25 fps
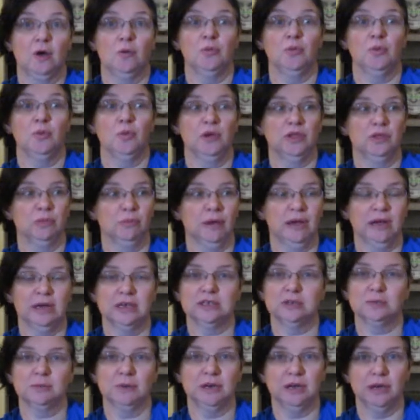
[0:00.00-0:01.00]
up with my
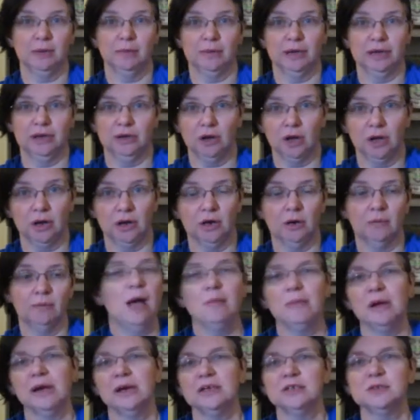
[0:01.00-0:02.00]
husband and my daughter.
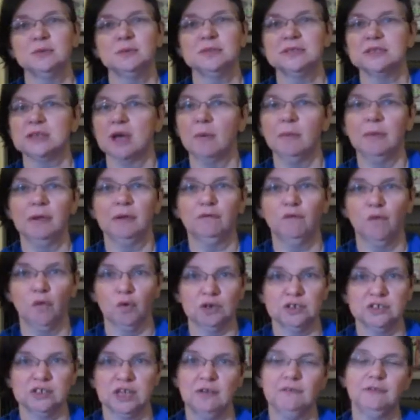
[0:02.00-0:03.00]
And my husband's coming
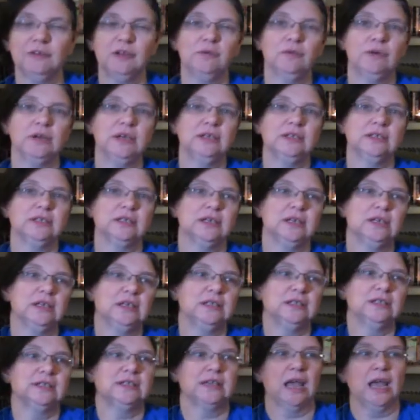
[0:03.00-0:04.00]
for safety
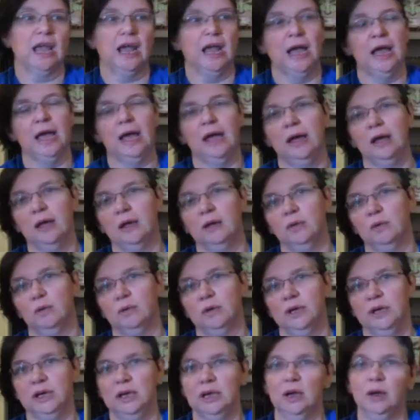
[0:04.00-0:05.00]
reasons, and
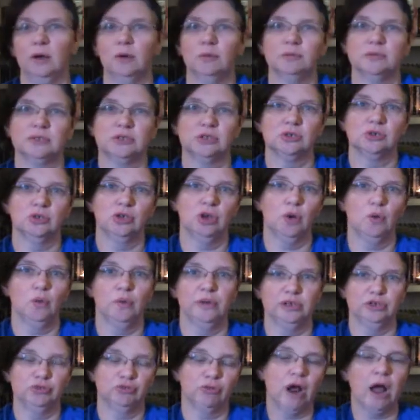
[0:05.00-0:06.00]
he helps,
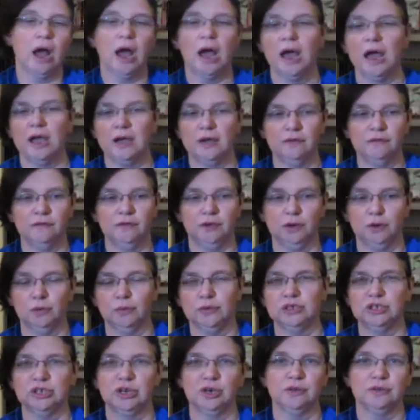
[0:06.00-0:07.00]
we drive,
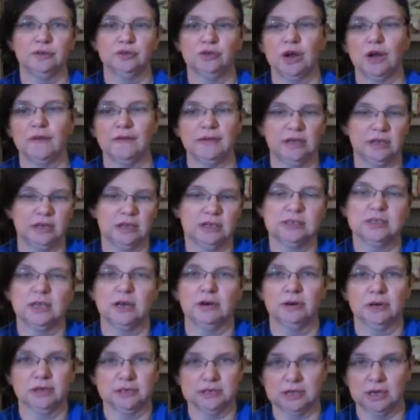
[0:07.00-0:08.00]
we share the driving,
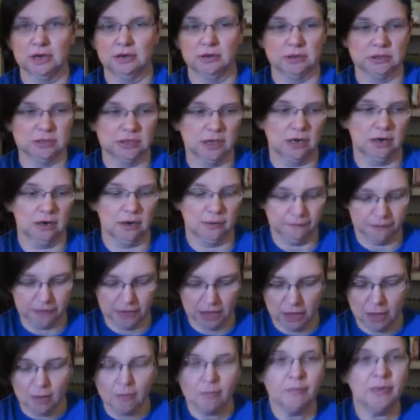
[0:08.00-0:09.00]
etc., etc., etc.
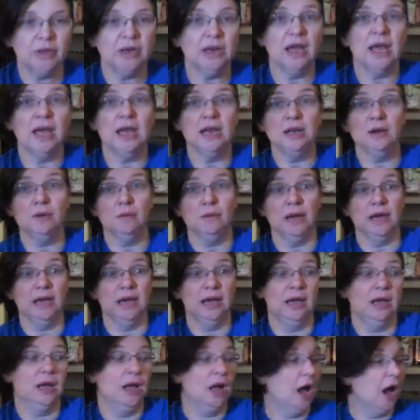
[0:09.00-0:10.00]
But
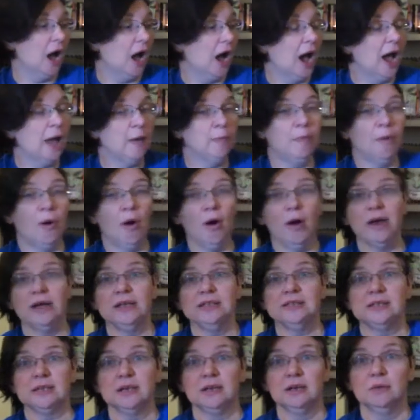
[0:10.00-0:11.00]
anyway, I
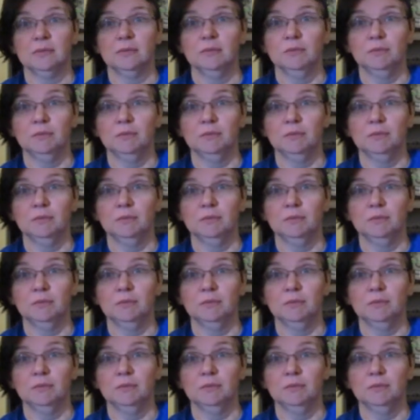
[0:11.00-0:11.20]
bought